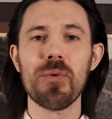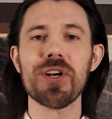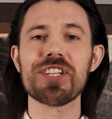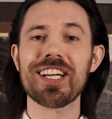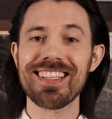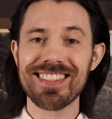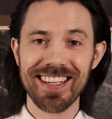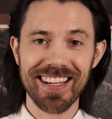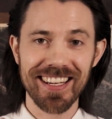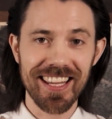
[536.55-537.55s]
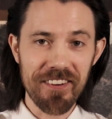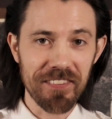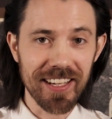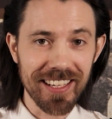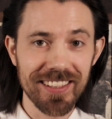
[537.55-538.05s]
which can
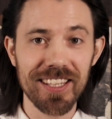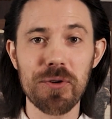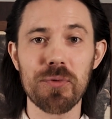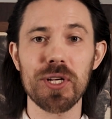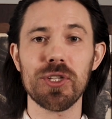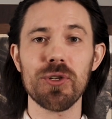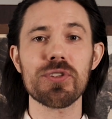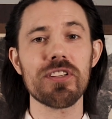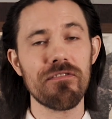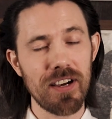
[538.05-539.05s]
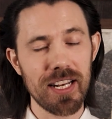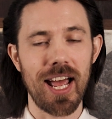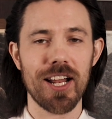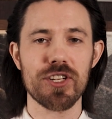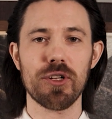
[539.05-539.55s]
significantly reduce the
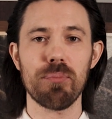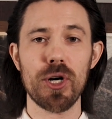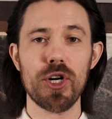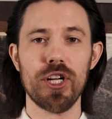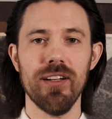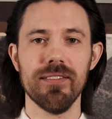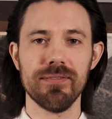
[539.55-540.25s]
financial burden.